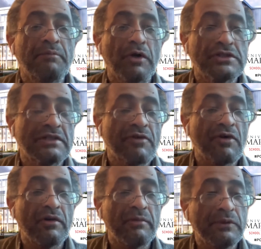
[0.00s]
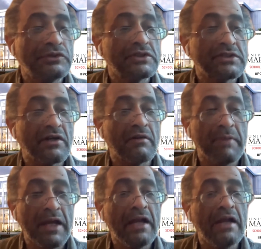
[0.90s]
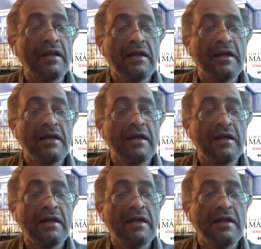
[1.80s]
positive contributions that are made.